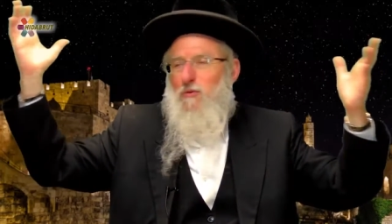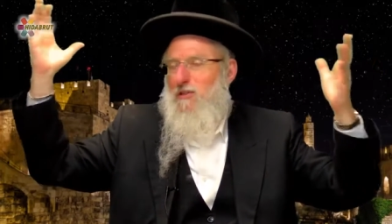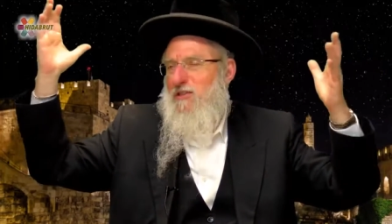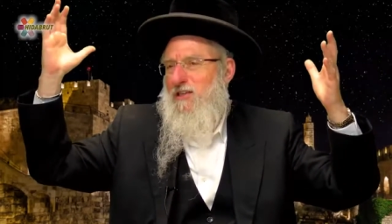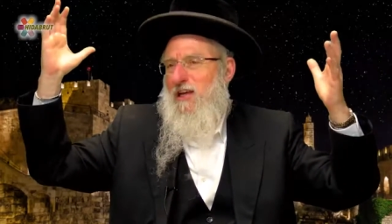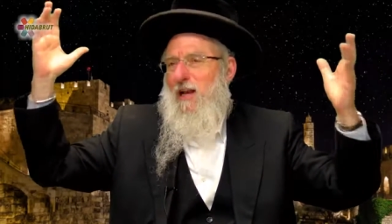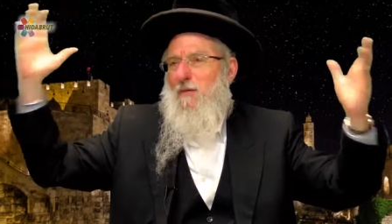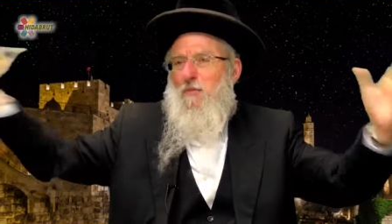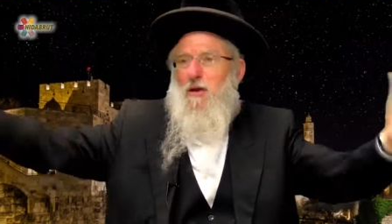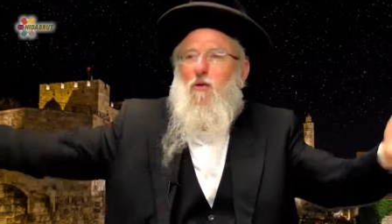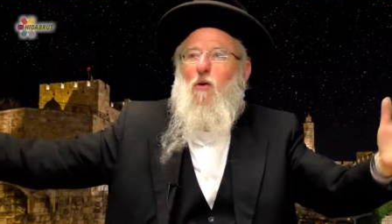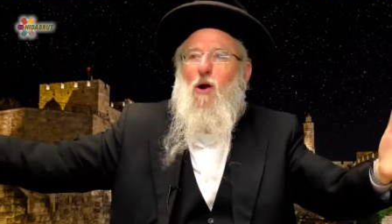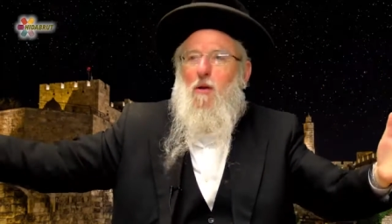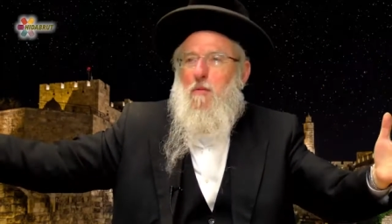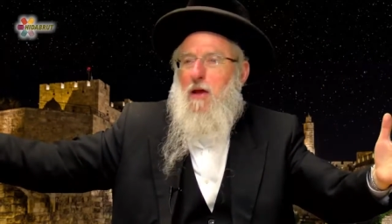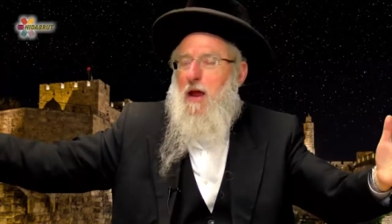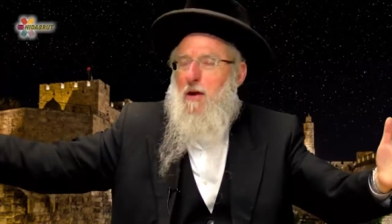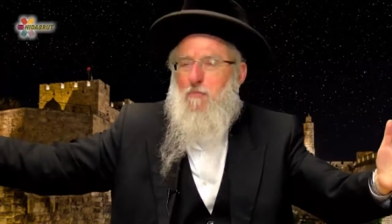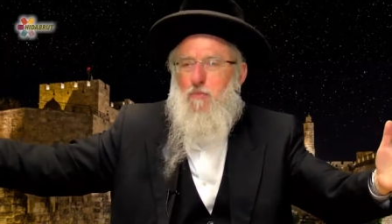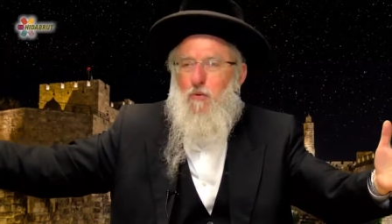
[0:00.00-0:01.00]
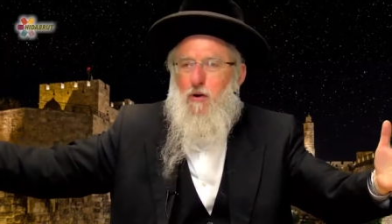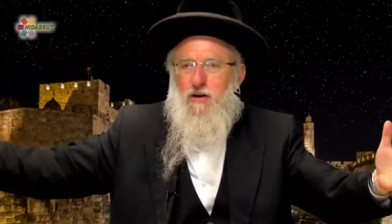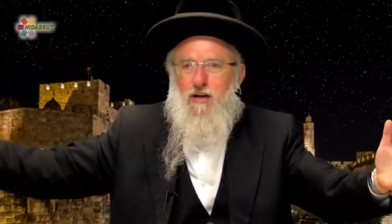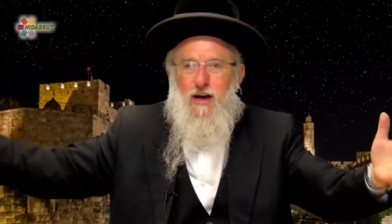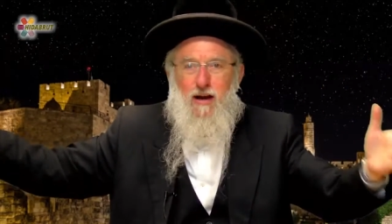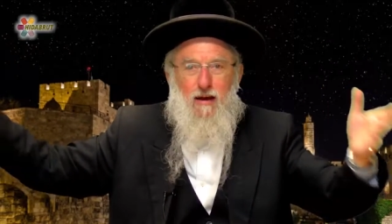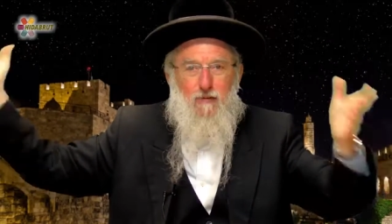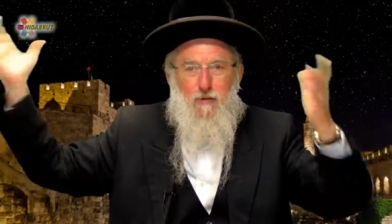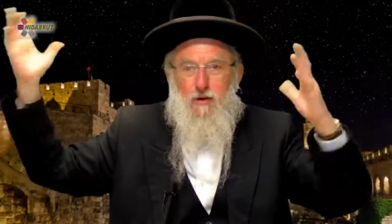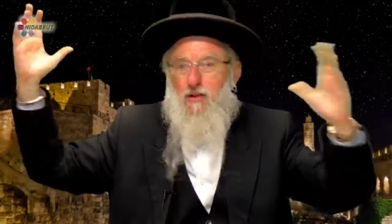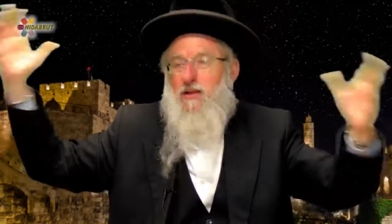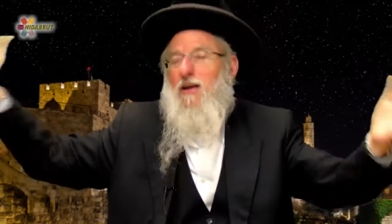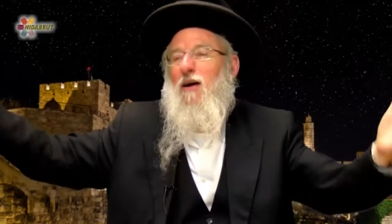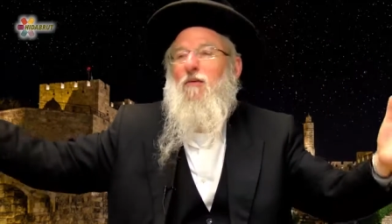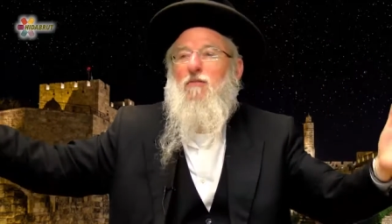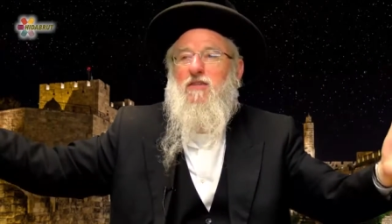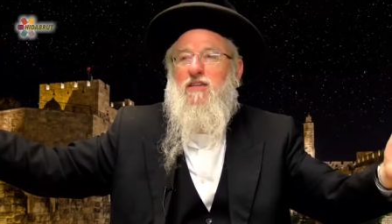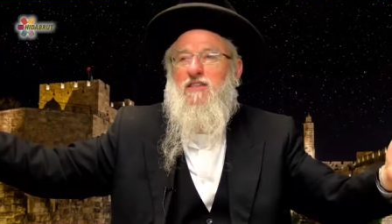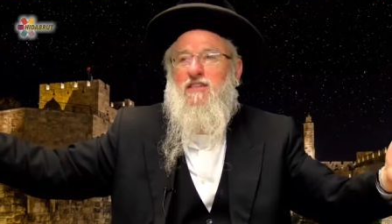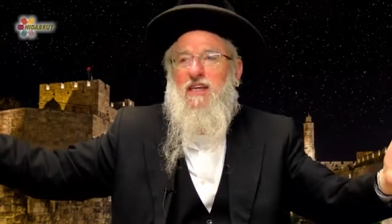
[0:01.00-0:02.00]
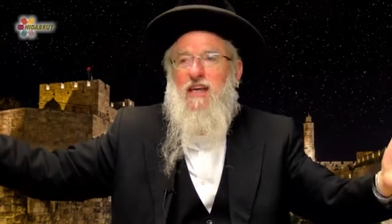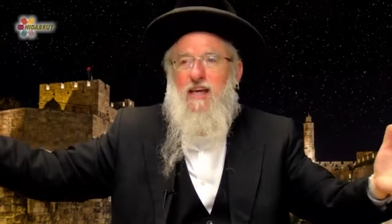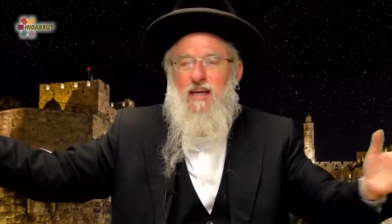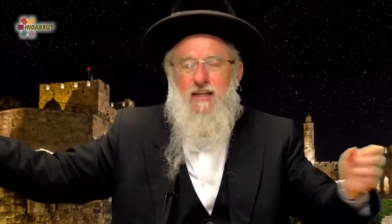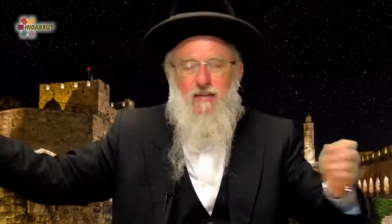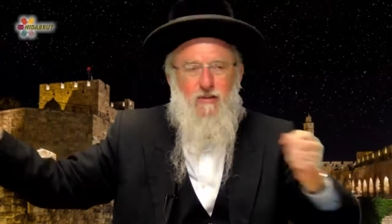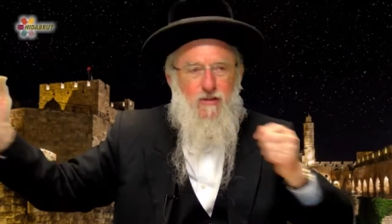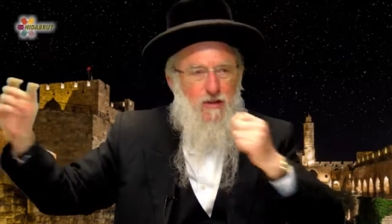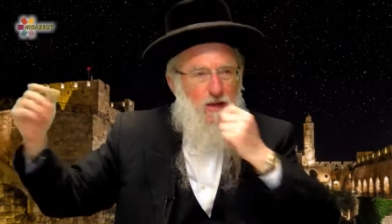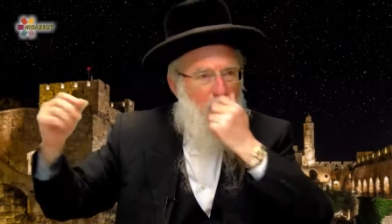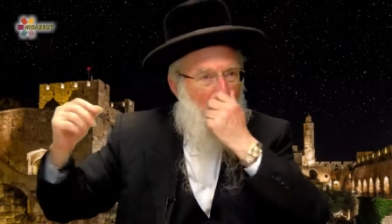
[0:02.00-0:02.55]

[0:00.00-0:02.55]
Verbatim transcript: We'll set up an airport here. Everybody come to see it.